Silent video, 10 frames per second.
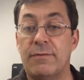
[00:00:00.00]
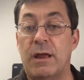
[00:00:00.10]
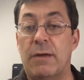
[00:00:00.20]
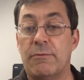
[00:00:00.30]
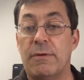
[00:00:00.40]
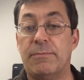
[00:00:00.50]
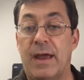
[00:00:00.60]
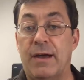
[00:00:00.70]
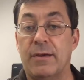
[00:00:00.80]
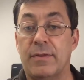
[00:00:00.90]
not been ripped
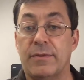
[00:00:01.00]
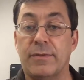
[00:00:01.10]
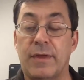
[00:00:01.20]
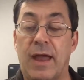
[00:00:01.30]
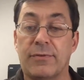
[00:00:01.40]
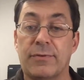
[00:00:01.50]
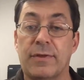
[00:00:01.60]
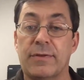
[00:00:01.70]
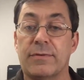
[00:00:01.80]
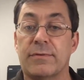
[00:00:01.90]
out, and so the
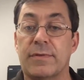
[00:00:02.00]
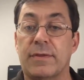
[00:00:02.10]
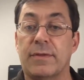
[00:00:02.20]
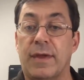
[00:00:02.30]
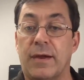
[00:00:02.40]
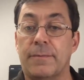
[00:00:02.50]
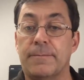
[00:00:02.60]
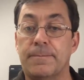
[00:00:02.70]
exercises are still there.